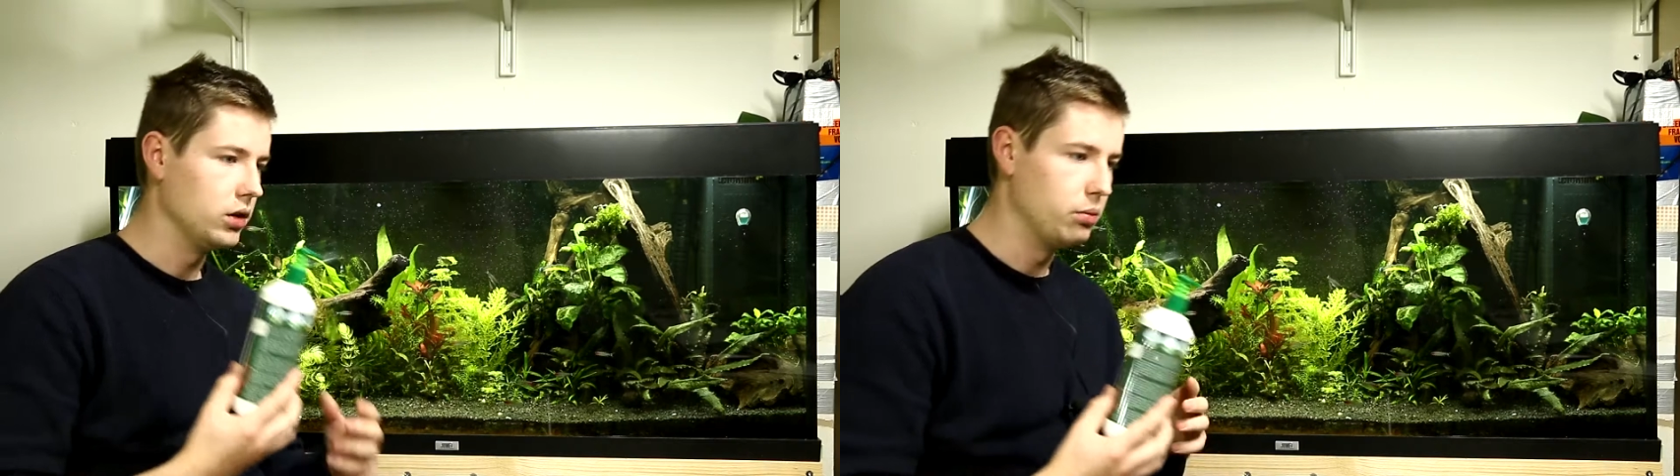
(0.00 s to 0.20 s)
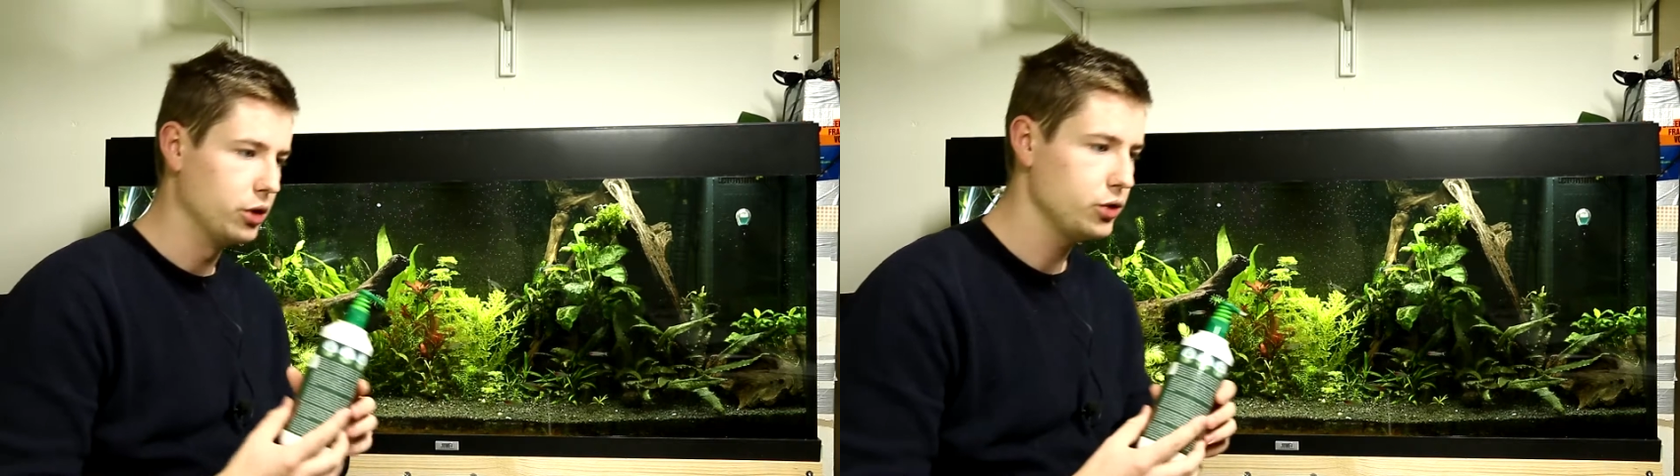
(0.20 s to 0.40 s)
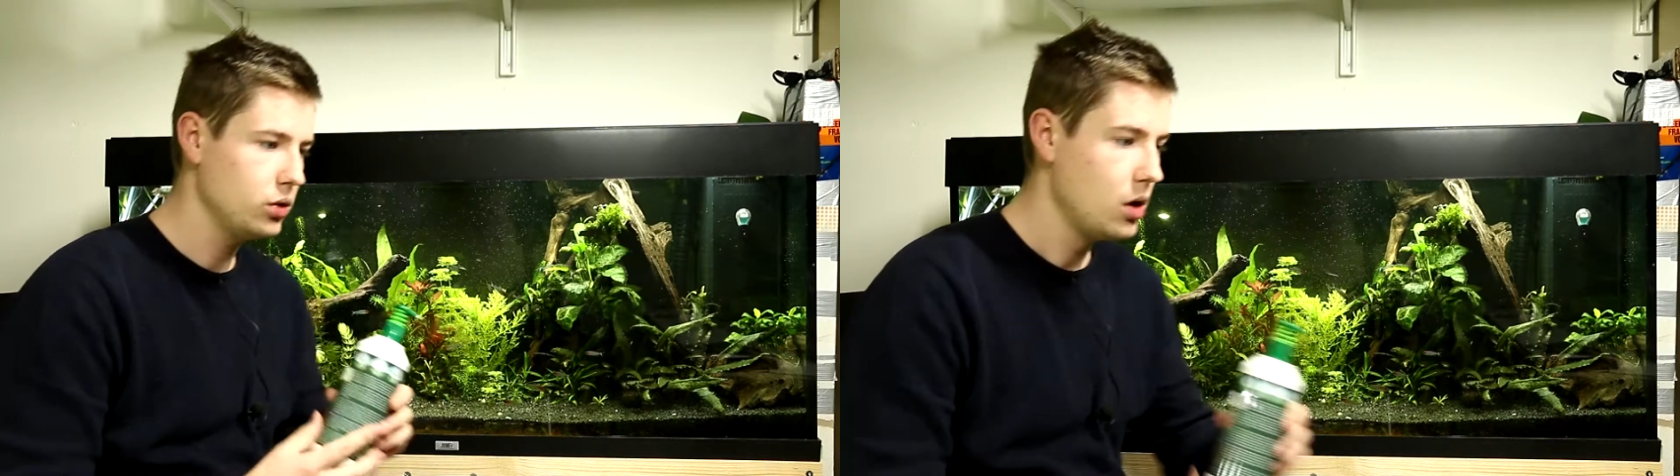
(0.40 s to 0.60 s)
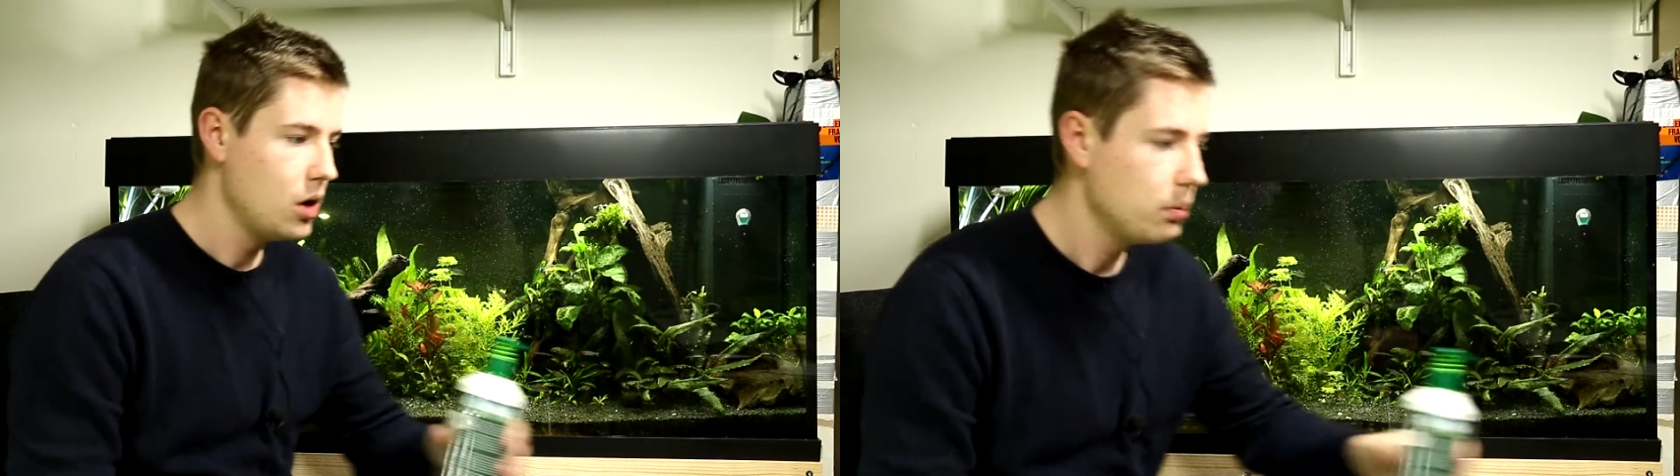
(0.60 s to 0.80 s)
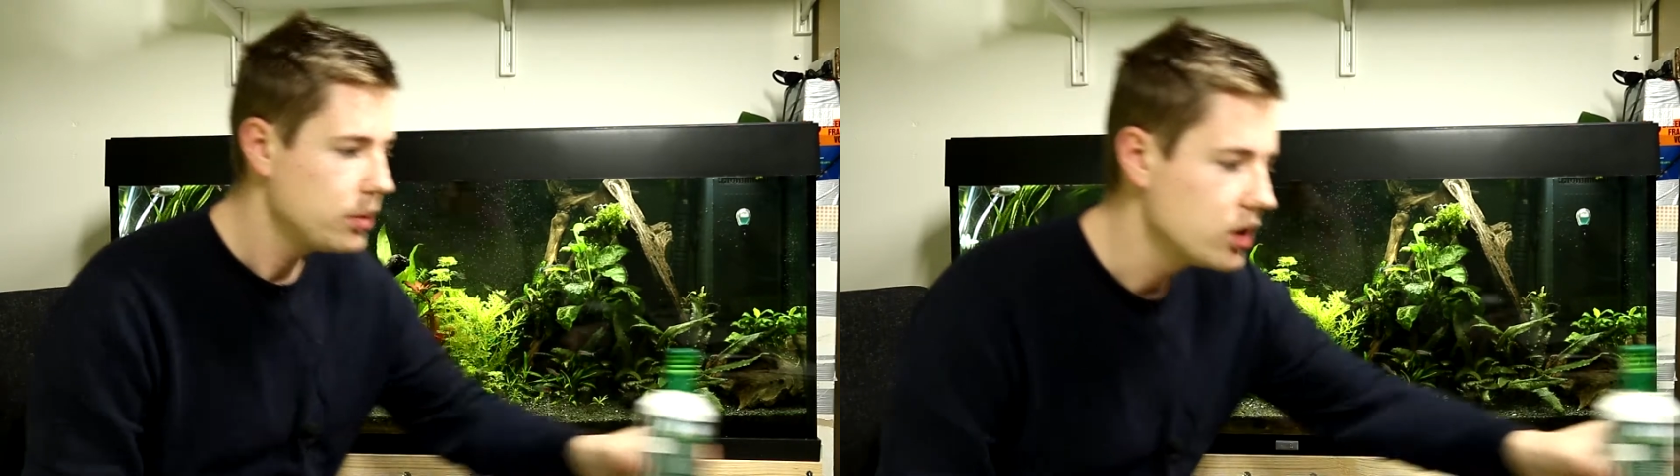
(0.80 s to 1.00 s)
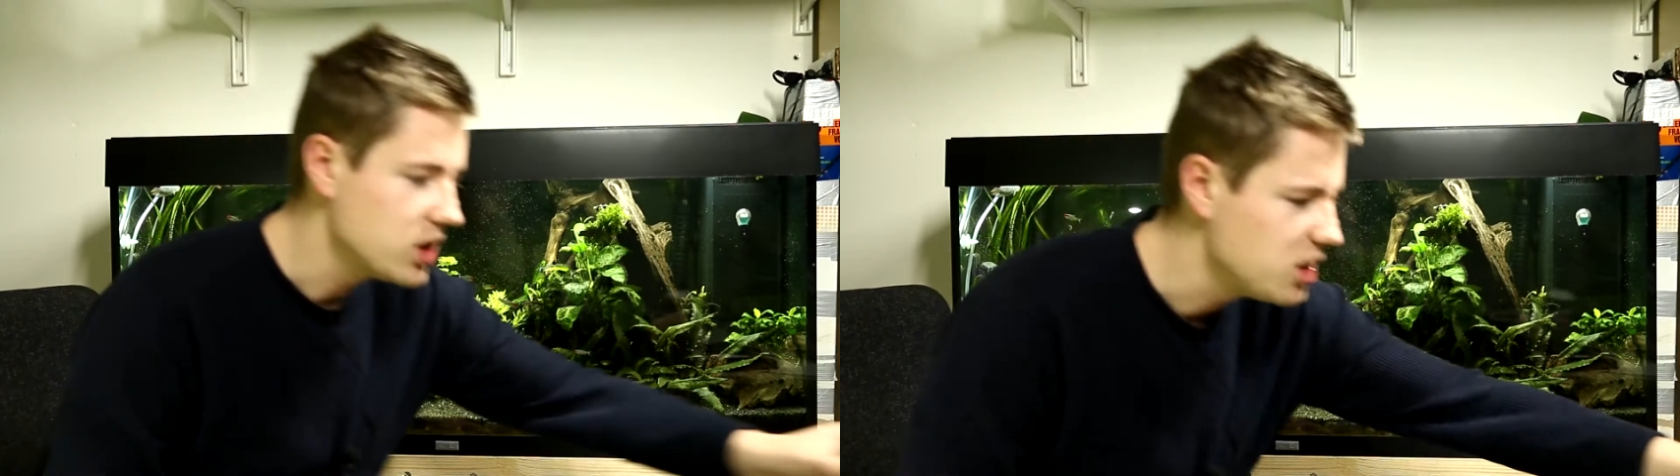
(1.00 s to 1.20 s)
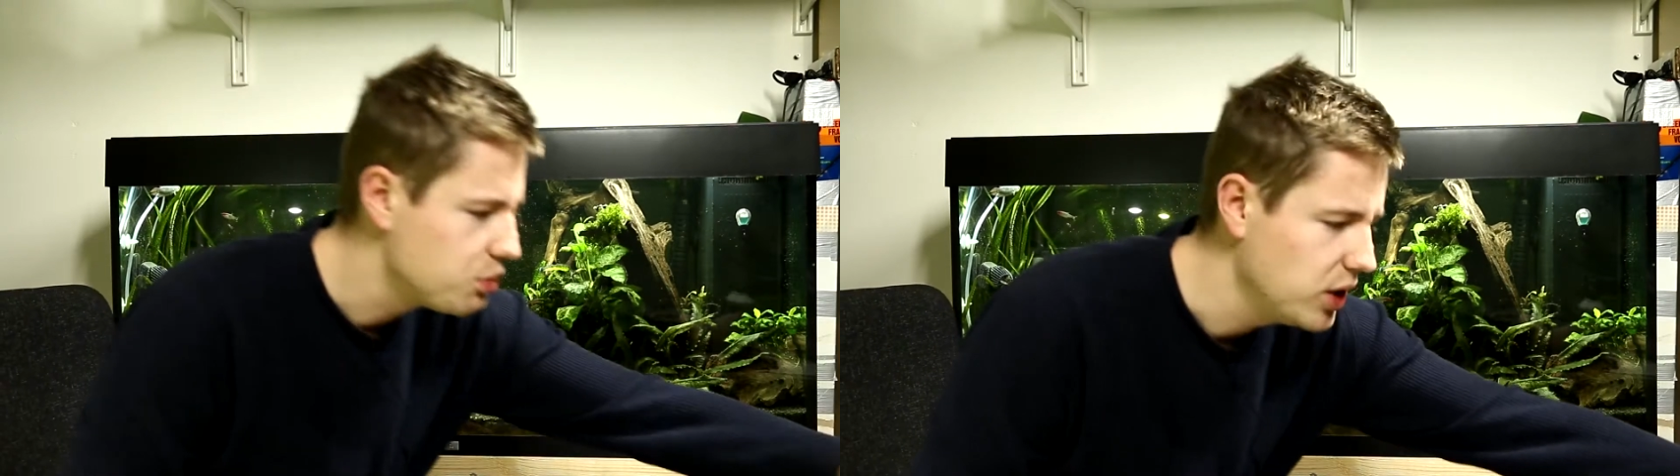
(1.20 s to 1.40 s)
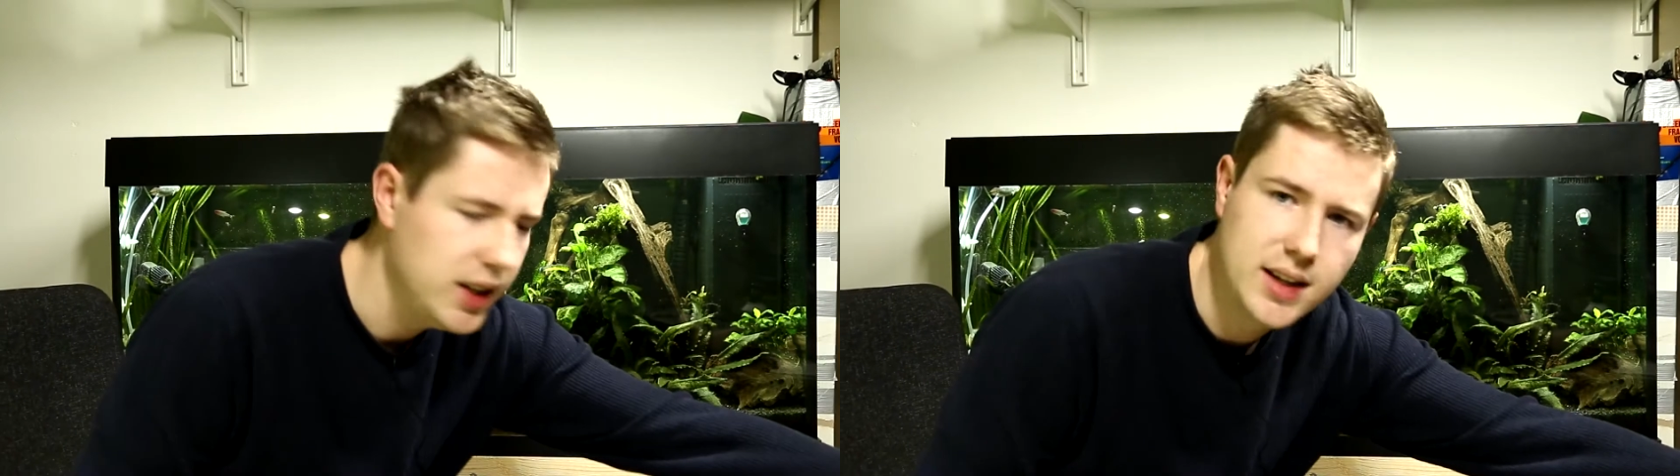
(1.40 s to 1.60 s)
the bottle, because it's pretty